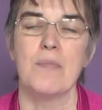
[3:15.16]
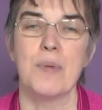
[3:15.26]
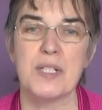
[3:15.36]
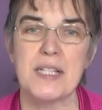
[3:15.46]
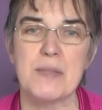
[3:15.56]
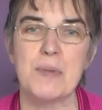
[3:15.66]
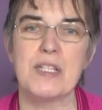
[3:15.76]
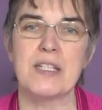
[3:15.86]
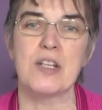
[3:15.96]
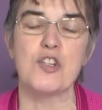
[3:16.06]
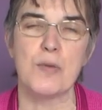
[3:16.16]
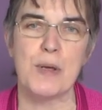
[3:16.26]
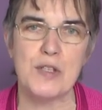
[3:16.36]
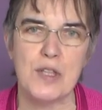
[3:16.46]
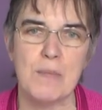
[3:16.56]
participants
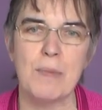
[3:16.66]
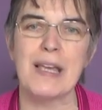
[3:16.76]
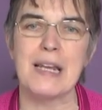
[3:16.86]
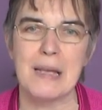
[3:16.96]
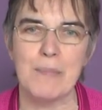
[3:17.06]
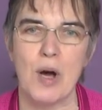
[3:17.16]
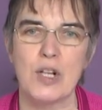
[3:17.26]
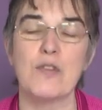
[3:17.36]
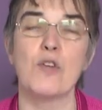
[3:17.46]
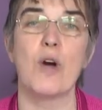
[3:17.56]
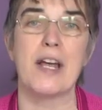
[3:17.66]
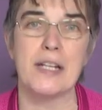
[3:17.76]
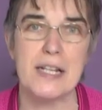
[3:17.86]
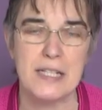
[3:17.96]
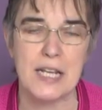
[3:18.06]
contribute to the beginning part of your
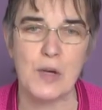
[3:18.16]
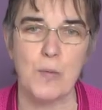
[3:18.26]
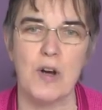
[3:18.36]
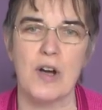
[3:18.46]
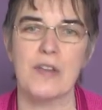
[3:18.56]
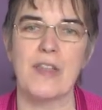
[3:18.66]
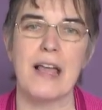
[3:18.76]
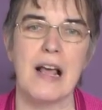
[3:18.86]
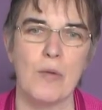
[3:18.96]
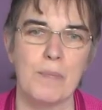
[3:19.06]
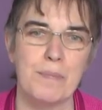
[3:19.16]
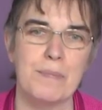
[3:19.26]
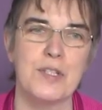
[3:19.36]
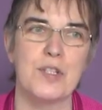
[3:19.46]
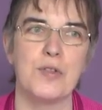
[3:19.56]
analytic work. They help
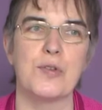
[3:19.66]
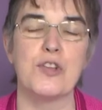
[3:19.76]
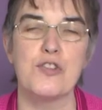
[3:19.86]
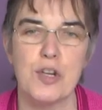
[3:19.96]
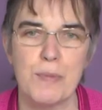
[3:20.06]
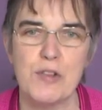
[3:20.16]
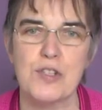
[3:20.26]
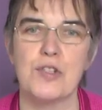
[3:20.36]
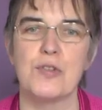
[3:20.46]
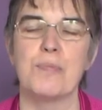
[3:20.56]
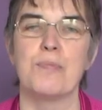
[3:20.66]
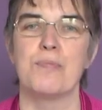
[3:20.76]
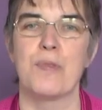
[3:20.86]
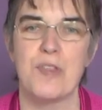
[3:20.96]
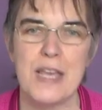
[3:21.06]
to contribute to
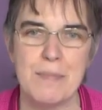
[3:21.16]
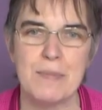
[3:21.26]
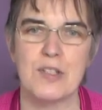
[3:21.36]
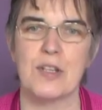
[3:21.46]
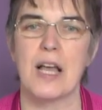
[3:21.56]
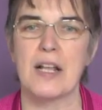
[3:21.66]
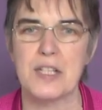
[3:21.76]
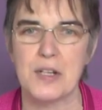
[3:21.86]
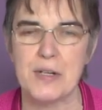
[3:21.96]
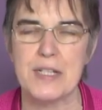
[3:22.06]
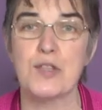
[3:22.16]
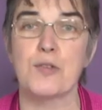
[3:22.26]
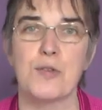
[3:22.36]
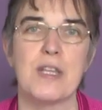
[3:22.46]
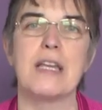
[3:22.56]
themes, to categories
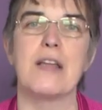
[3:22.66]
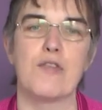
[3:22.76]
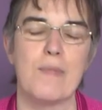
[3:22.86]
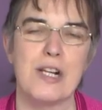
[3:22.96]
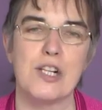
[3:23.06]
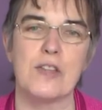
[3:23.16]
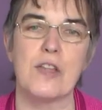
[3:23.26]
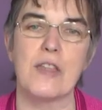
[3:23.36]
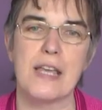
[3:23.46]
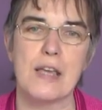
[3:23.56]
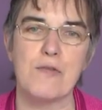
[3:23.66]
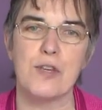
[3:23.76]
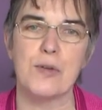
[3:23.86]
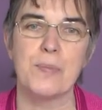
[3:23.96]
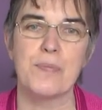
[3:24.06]
through the information that they give
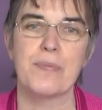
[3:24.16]
you